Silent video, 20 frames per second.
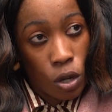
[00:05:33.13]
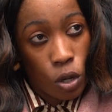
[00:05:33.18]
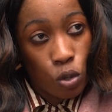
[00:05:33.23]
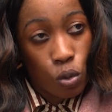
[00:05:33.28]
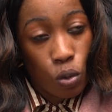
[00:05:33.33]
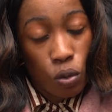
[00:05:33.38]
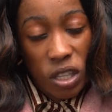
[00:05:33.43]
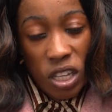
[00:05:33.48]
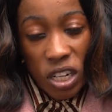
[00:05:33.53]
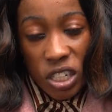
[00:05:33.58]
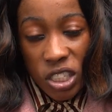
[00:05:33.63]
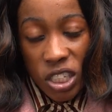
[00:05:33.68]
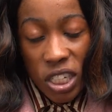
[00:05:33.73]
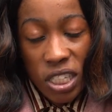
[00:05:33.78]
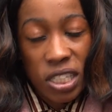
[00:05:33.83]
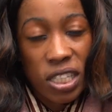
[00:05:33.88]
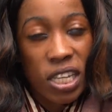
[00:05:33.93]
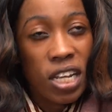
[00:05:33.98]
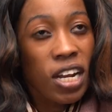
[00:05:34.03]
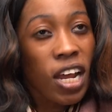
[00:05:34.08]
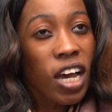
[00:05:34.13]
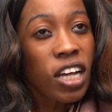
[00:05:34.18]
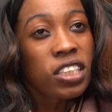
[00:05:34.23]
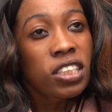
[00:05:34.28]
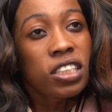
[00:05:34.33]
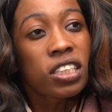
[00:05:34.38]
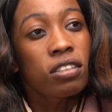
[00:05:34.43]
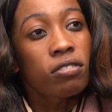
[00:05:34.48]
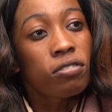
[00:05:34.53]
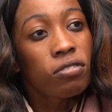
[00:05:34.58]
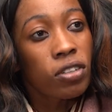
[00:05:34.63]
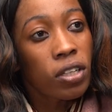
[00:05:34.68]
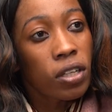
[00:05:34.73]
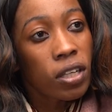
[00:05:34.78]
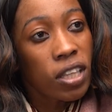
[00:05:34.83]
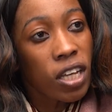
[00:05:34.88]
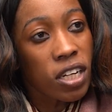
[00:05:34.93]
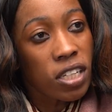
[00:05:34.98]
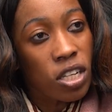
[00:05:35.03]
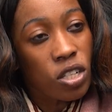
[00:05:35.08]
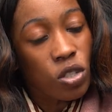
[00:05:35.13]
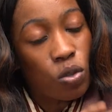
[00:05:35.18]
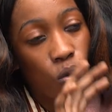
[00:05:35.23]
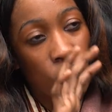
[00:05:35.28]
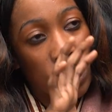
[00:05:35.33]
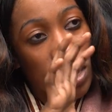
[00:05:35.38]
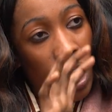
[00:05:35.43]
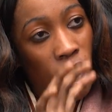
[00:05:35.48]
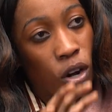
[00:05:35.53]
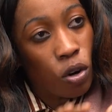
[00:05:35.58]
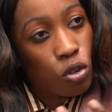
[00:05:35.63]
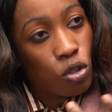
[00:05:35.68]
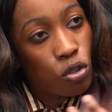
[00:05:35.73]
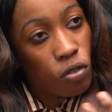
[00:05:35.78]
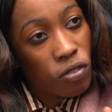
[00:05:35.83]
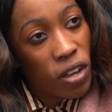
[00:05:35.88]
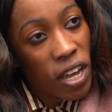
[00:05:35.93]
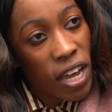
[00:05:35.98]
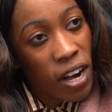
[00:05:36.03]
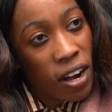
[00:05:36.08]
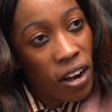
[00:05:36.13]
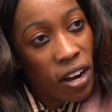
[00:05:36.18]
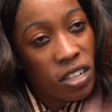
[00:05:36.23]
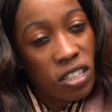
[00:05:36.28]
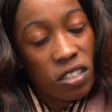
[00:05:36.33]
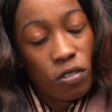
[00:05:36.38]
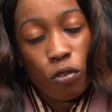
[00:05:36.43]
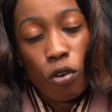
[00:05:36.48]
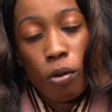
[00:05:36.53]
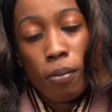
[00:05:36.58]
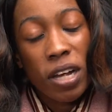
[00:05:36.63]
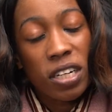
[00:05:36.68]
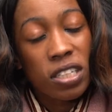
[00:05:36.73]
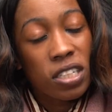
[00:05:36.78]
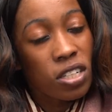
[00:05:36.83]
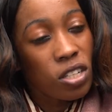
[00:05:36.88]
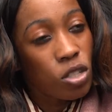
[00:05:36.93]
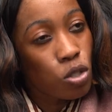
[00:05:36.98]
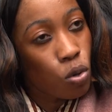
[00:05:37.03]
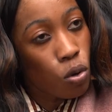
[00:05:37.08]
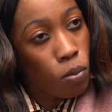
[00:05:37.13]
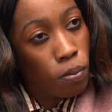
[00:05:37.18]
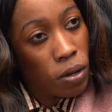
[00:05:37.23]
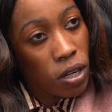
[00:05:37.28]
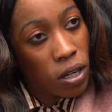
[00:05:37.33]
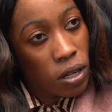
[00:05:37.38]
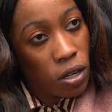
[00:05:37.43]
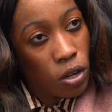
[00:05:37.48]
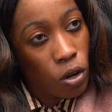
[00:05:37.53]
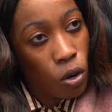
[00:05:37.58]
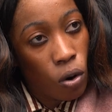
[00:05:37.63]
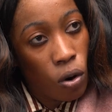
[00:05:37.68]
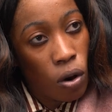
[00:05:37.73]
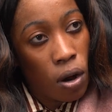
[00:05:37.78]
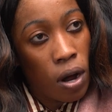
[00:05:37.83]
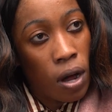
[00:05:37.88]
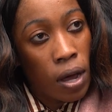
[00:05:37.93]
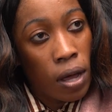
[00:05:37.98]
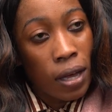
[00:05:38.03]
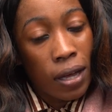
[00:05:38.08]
So they'll just send a CV that has got a lot of errors, formatting is completely wrong,